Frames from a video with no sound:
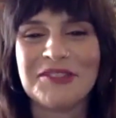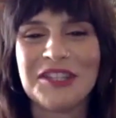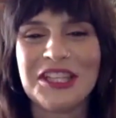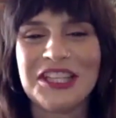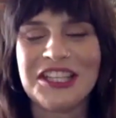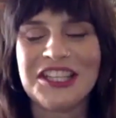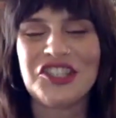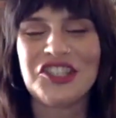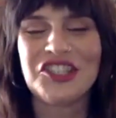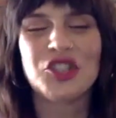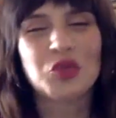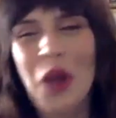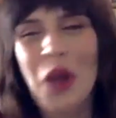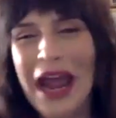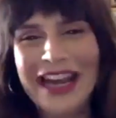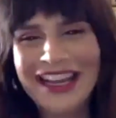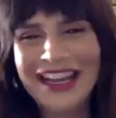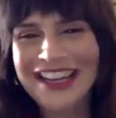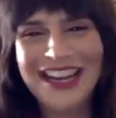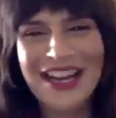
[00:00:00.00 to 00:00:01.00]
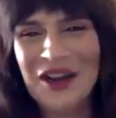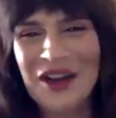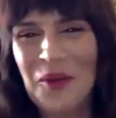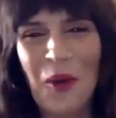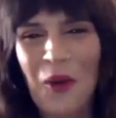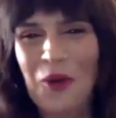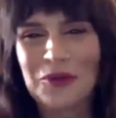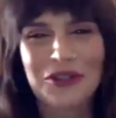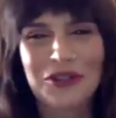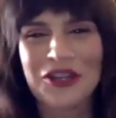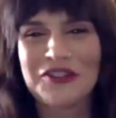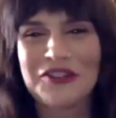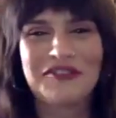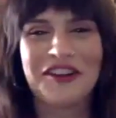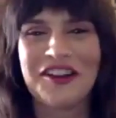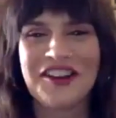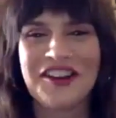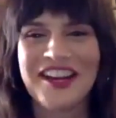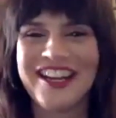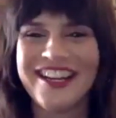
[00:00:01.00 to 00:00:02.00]
shred it, and it won't look
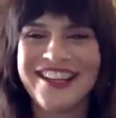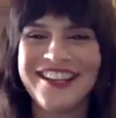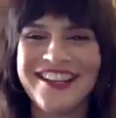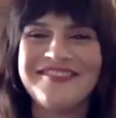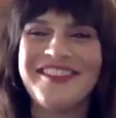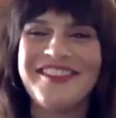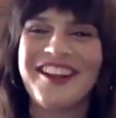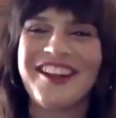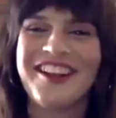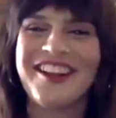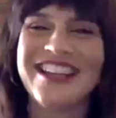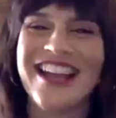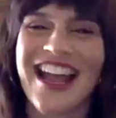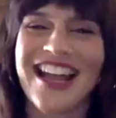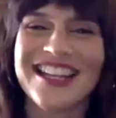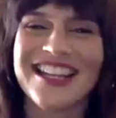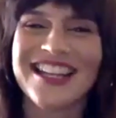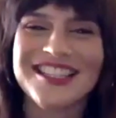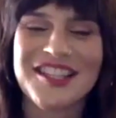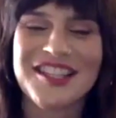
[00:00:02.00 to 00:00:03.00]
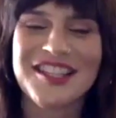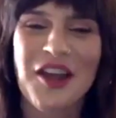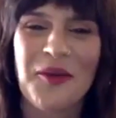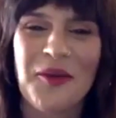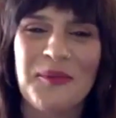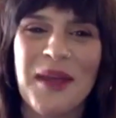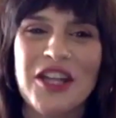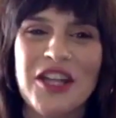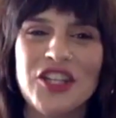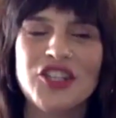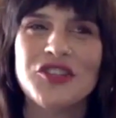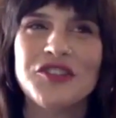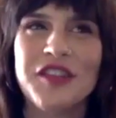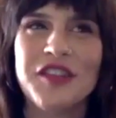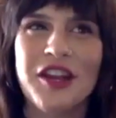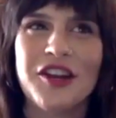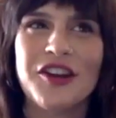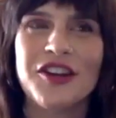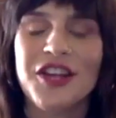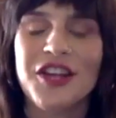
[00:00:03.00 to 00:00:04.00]
very, very nice. So make sure
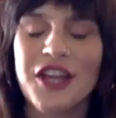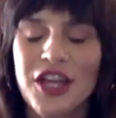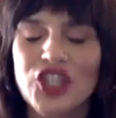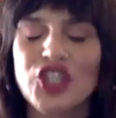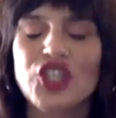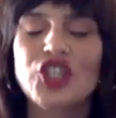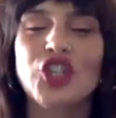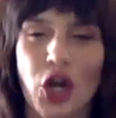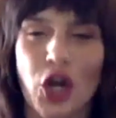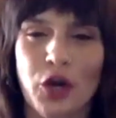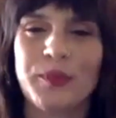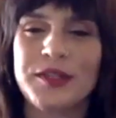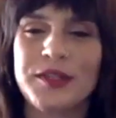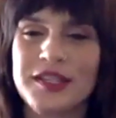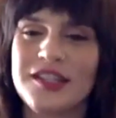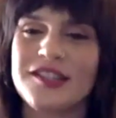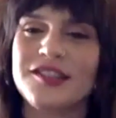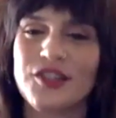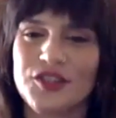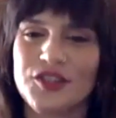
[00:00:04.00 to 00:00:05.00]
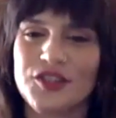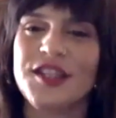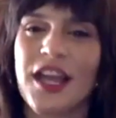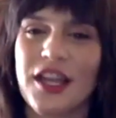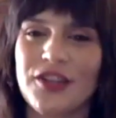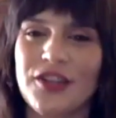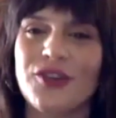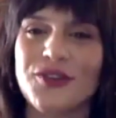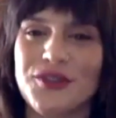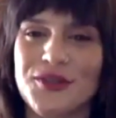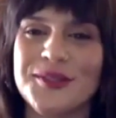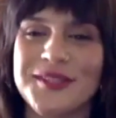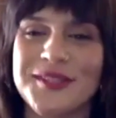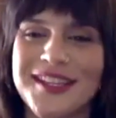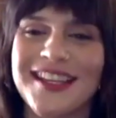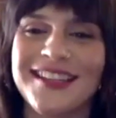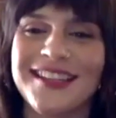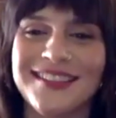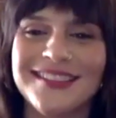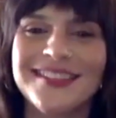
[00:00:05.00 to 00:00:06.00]
they're sharp scissors that you're using.